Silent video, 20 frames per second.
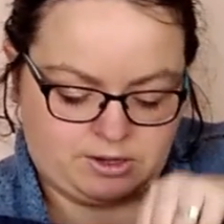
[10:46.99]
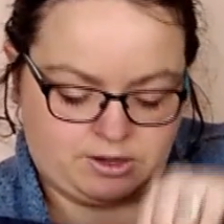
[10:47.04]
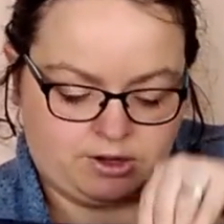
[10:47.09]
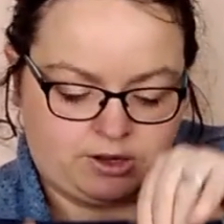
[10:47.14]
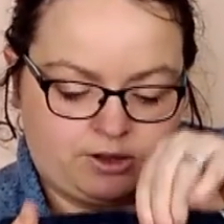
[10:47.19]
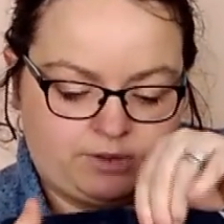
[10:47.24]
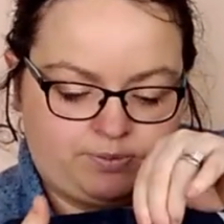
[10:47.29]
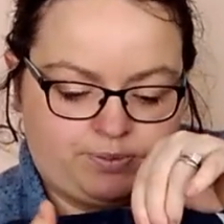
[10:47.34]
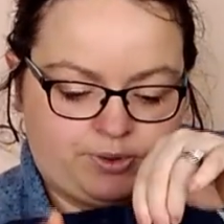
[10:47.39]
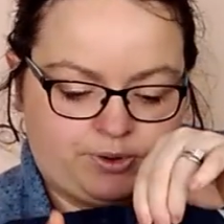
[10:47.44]

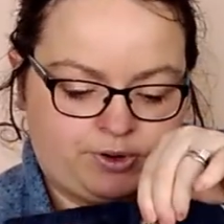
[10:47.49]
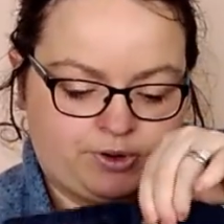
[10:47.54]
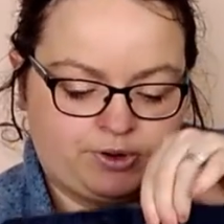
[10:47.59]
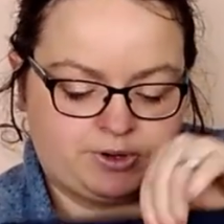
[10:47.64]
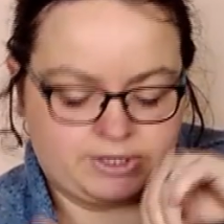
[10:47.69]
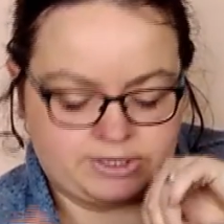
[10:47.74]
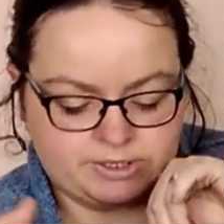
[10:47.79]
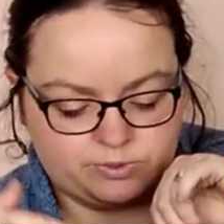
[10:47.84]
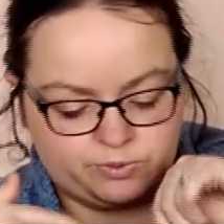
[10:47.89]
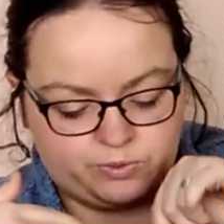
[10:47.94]
Got the
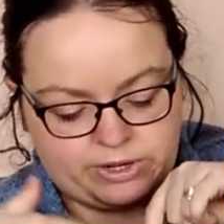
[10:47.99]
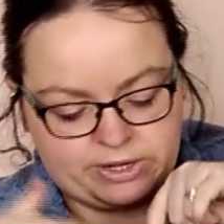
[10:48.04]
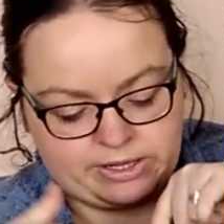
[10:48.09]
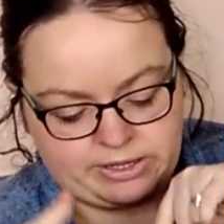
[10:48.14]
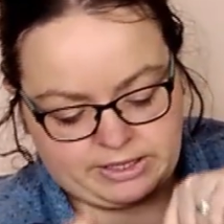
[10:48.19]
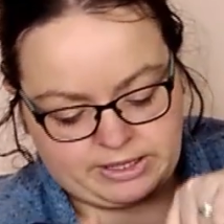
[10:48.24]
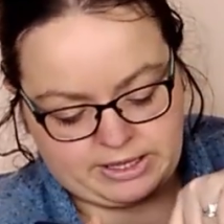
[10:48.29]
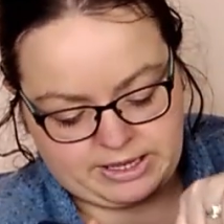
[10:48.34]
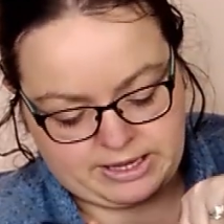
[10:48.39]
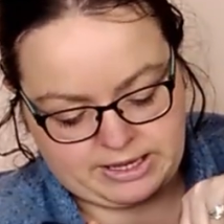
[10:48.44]
bottom as
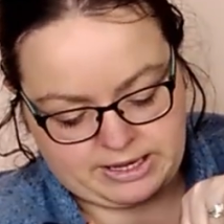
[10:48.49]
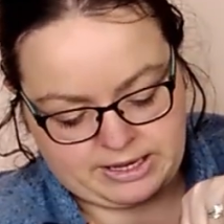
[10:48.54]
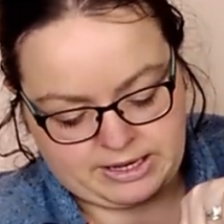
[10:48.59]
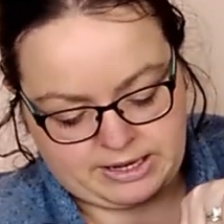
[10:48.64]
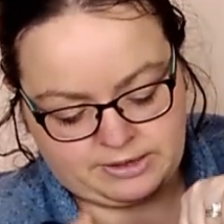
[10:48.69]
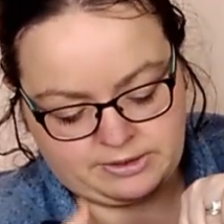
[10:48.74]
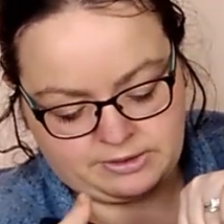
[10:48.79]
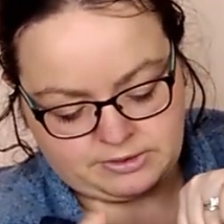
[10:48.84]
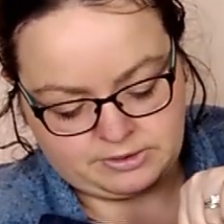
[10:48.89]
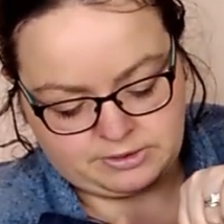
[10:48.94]
well
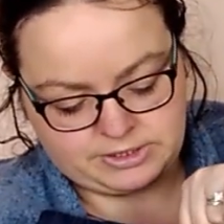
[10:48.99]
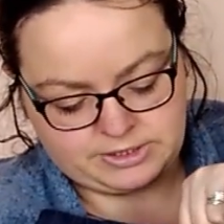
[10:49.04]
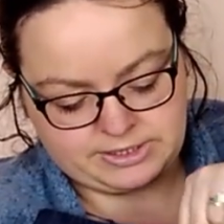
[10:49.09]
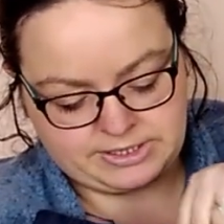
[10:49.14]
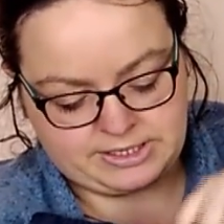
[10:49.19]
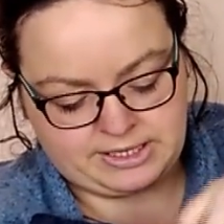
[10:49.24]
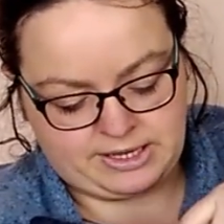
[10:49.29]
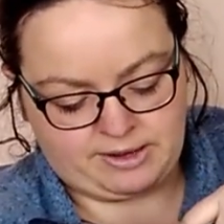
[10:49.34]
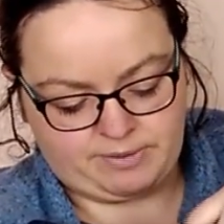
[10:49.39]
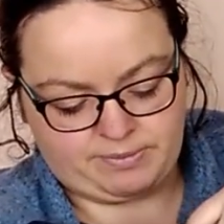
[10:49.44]
again.
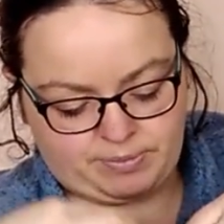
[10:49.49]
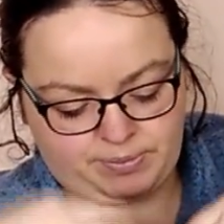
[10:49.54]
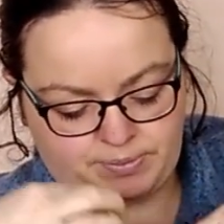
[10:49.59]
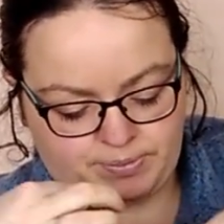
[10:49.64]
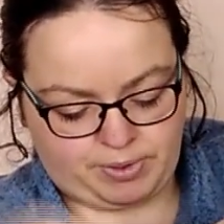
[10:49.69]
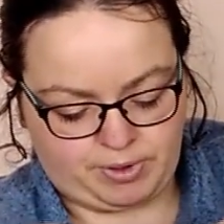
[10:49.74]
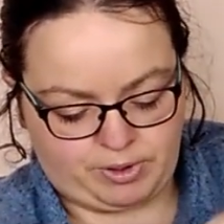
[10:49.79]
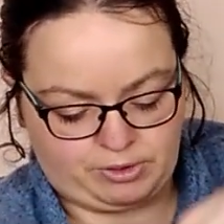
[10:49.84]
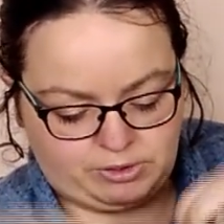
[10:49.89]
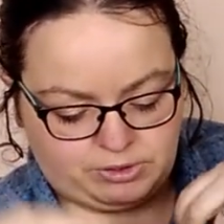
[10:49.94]
See,
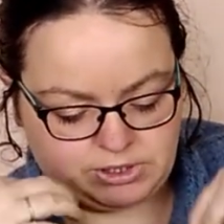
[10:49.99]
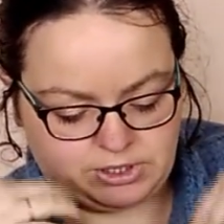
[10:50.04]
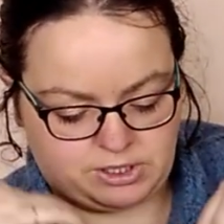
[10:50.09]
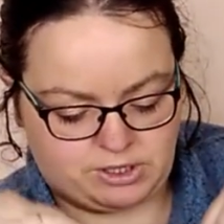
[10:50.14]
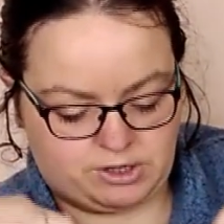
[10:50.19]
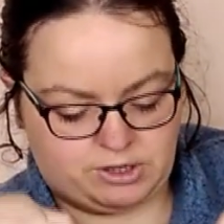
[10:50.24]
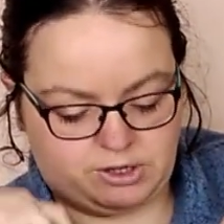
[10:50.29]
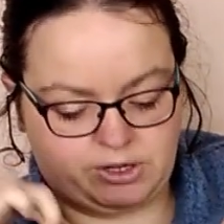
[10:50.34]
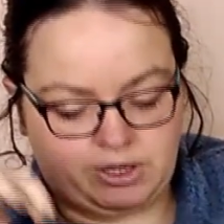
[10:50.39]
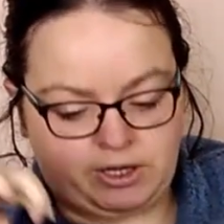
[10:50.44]
pull
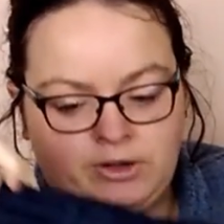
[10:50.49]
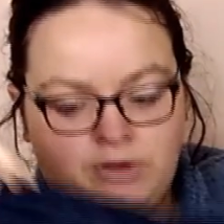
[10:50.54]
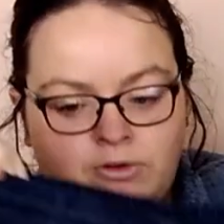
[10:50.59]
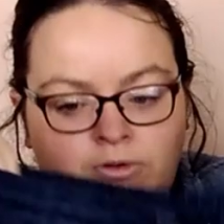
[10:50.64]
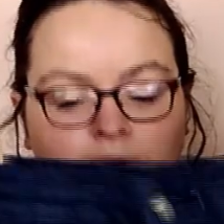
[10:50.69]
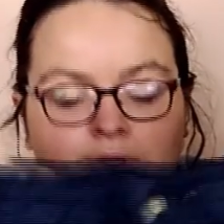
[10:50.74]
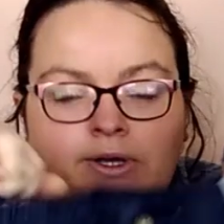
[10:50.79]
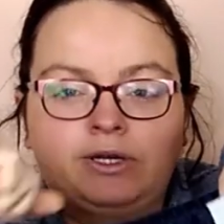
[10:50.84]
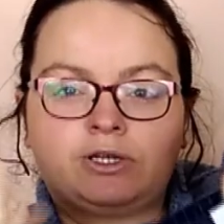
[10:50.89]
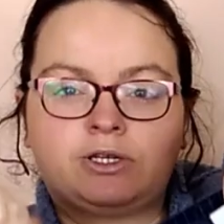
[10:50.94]
tie,
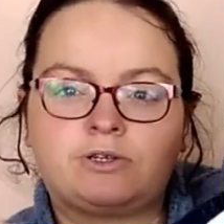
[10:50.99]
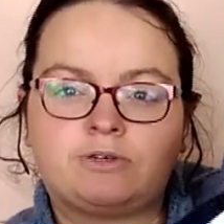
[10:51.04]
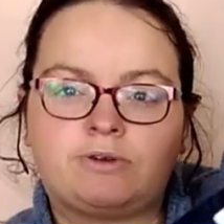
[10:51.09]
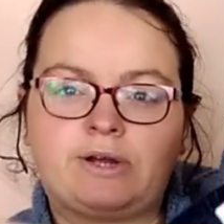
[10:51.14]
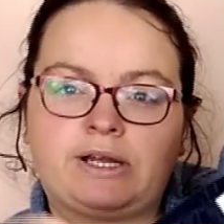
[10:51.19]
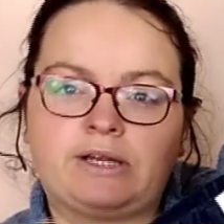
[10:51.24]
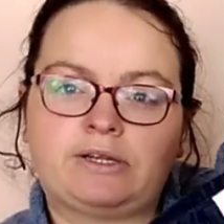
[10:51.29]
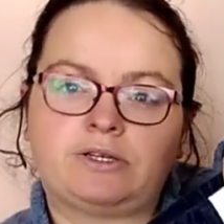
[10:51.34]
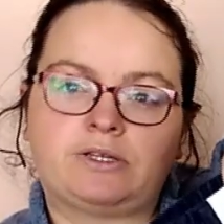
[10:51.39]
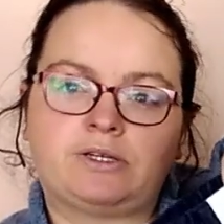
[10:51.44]
quite
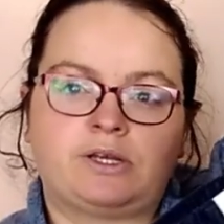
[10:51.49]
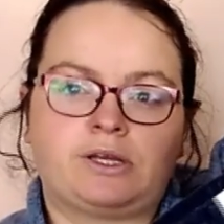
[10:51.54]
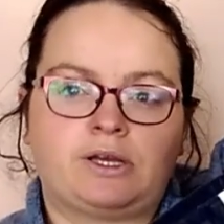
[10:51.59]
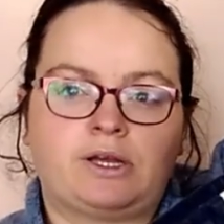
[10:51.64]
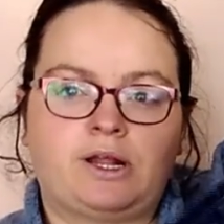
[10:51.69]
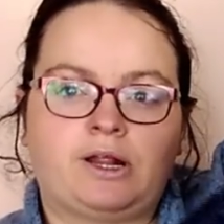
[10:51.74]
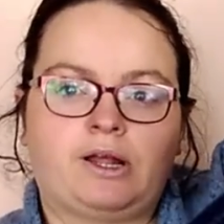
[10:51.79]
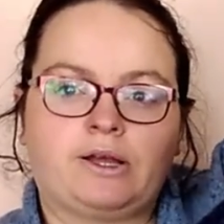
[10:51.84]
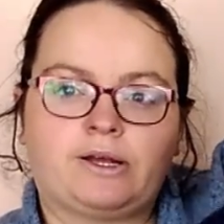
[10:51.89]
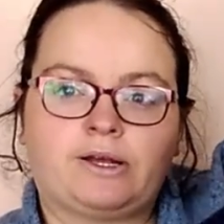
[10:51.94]

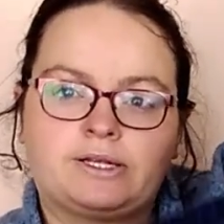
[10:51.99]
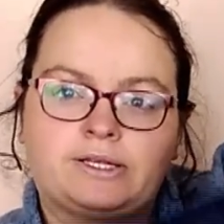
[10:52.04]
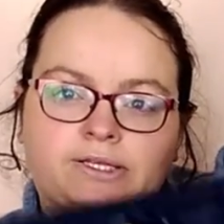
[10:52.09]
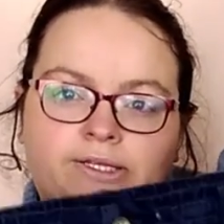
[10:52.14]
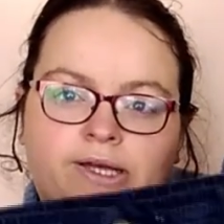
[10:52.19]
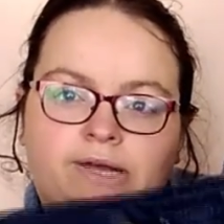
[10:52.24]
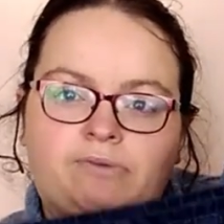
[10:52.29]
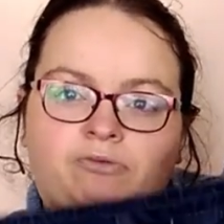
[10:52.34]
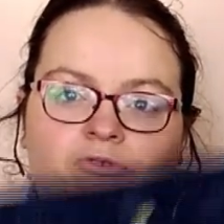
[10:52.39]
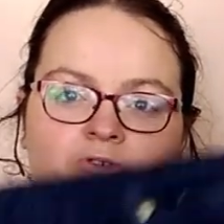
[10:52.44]
stretchy, like I
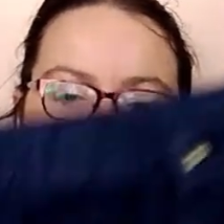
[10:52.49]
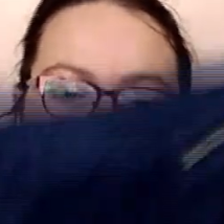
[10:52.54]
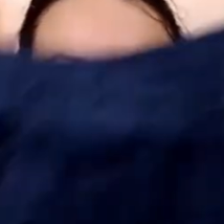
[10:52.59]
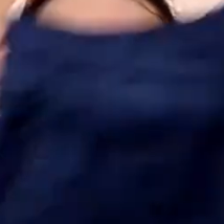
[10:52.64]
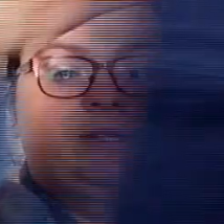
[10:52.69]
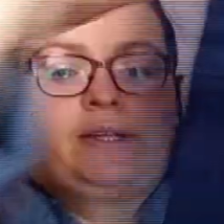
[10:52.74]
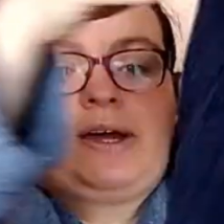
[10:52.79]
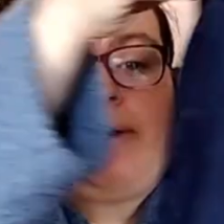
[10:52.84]
said, for his